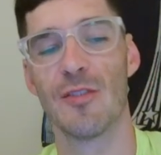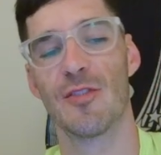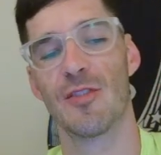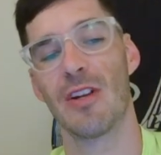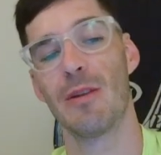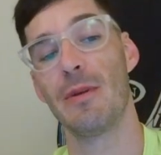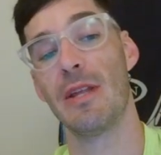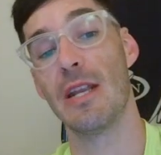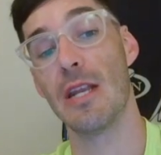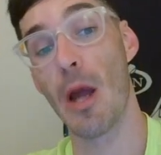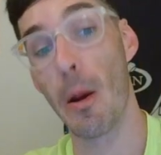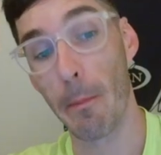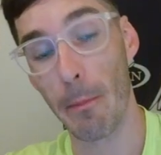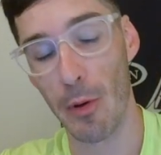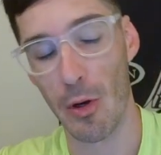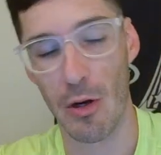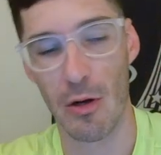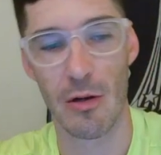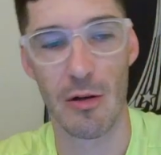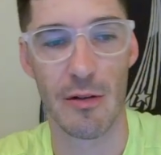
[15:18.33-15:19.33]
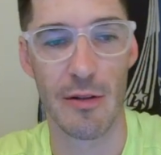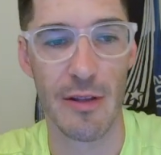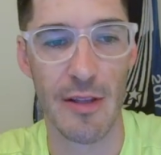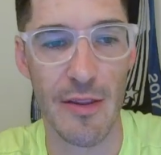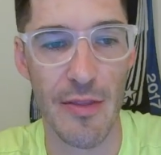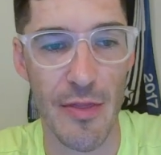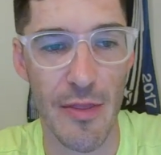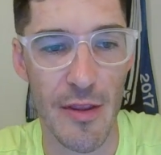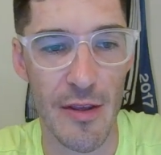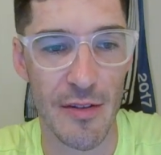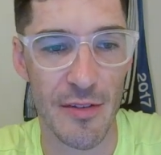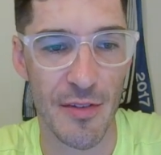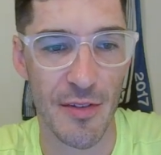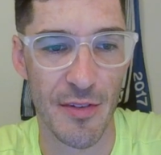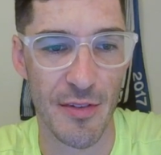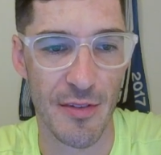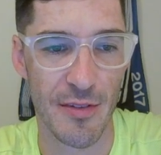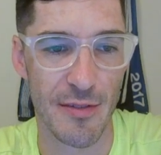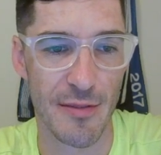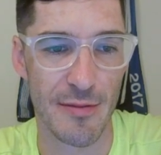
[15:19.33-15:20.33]
got to be a number in
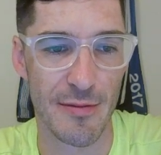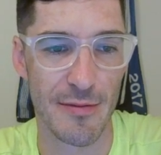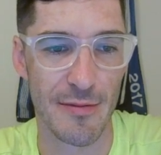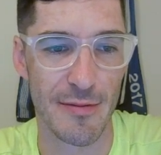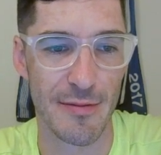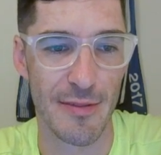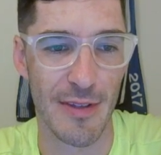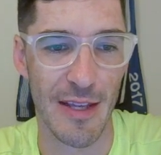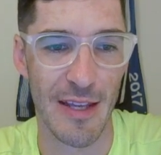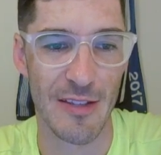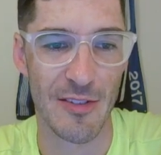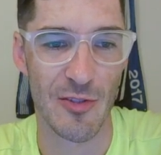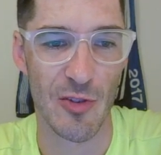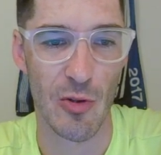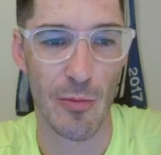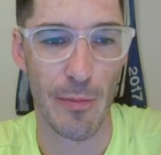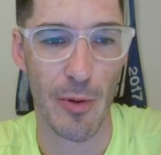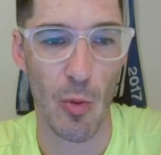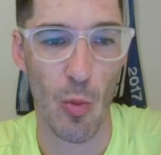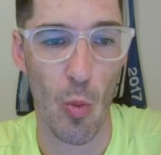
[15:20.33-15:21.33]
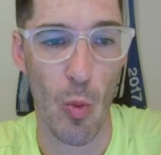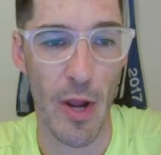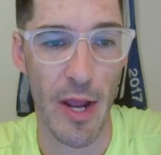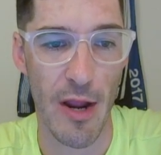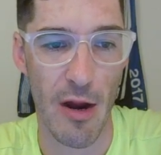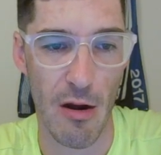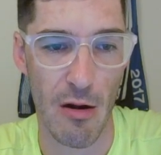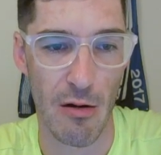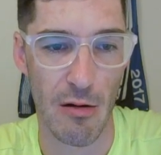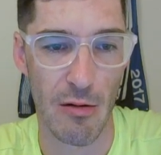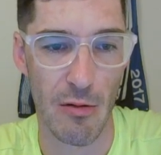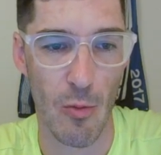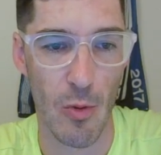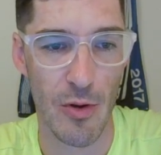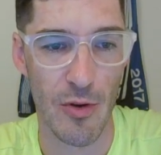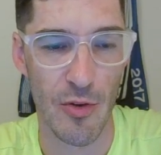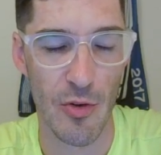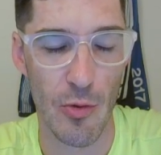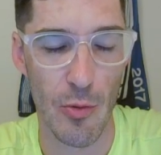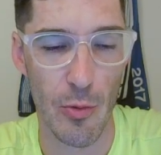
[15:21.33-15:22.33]
this answer, but where?
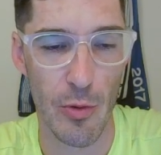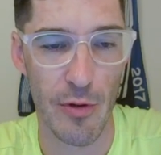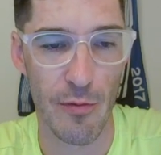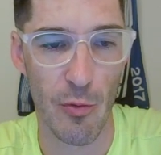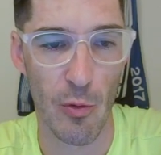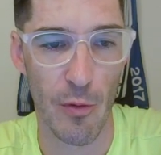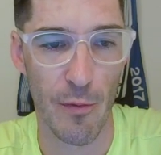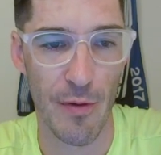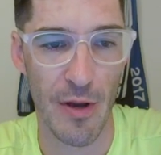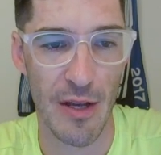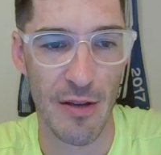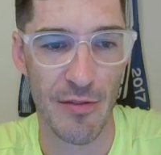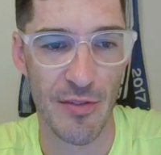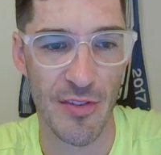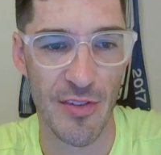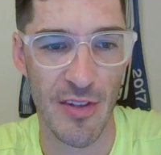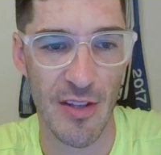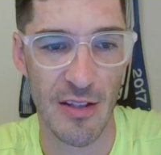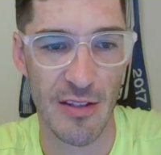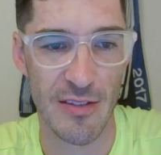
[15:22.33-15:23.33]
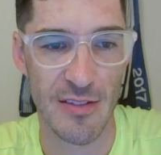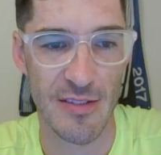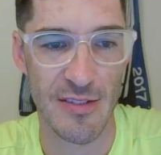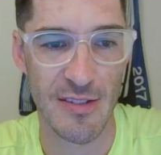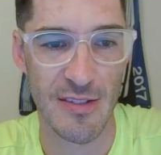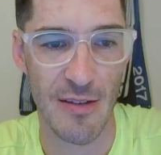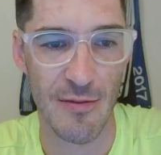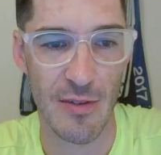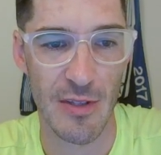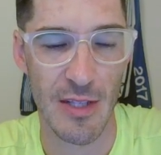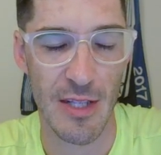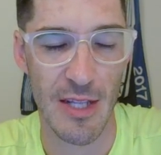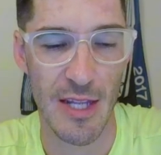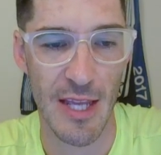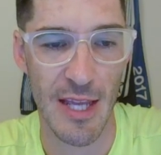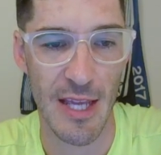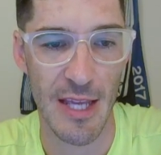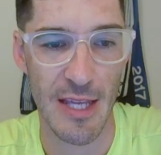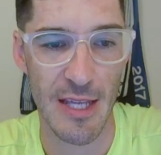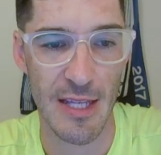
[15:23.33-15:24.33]
1, 2, 3, 4, 5, 6, 7,
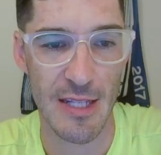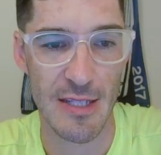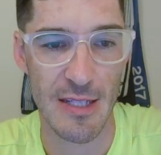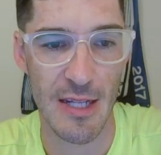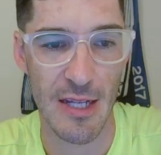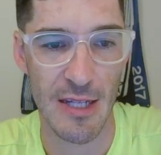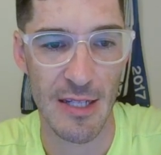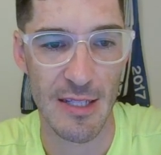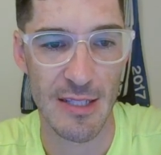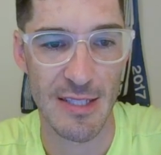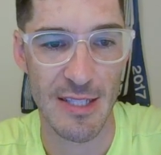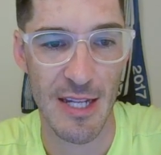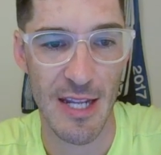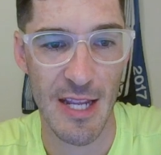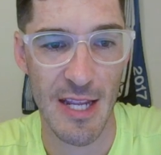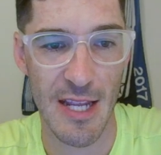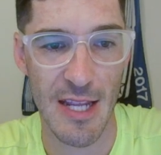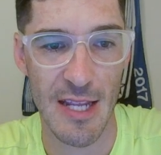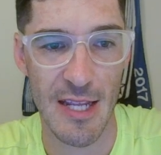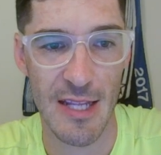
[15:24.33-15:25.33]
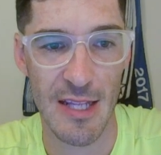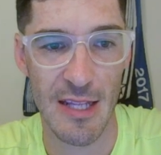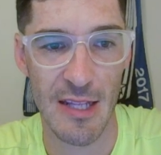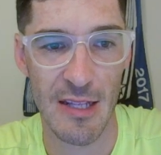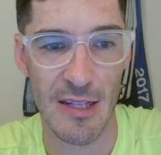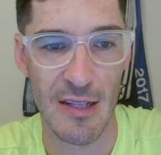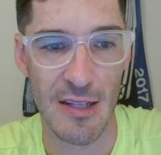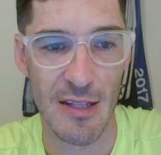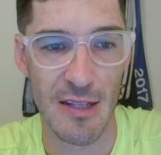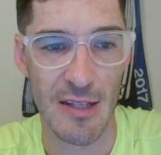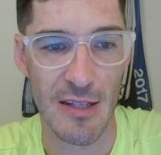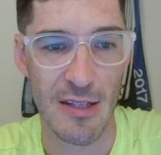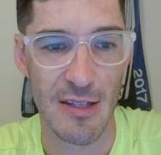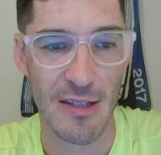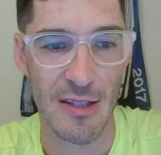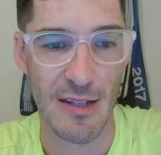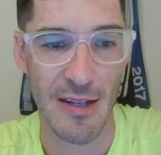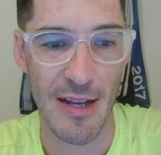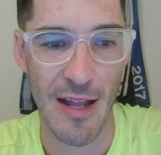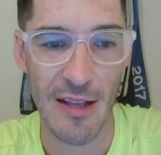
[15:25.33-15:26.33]
8, 9, 10.
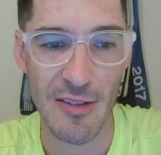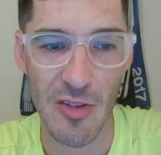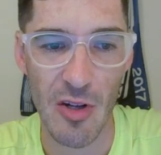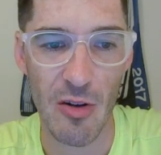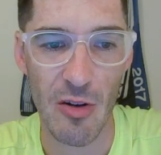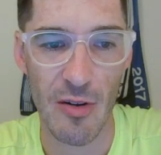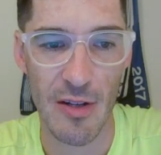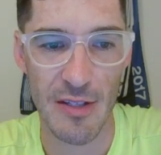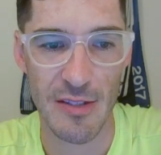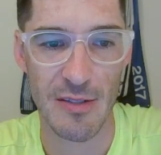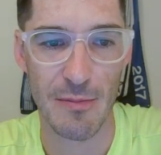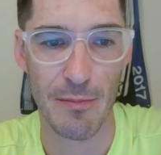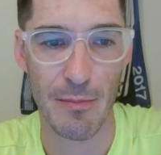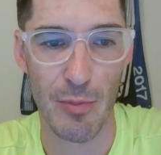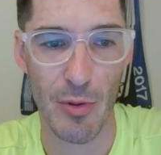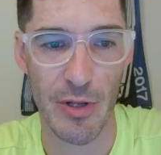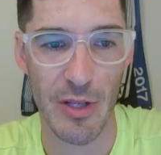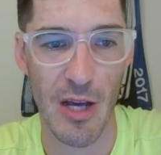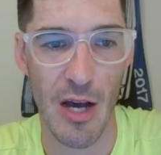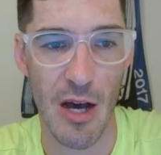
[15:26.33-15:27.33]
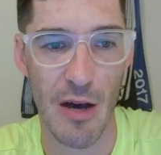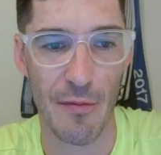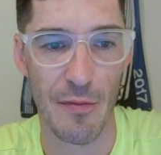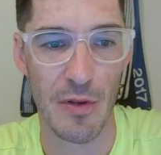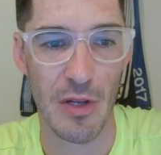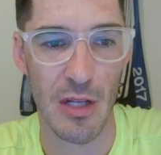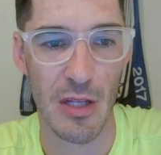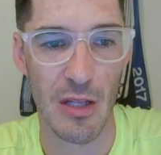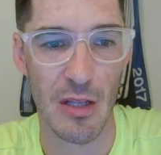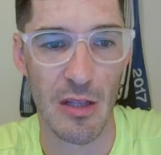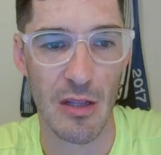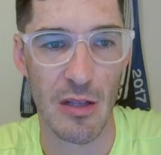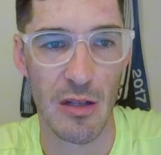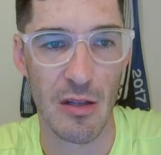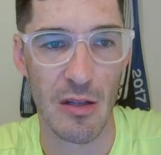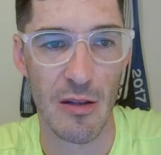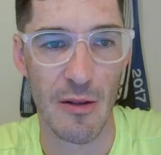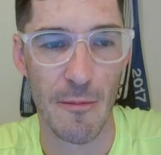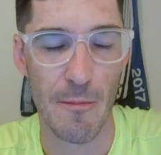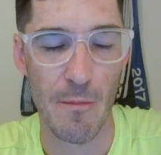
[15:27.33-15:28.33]
NASCAR race I'm pretty confident
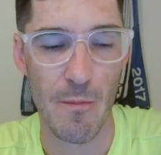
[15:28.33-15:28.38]
in.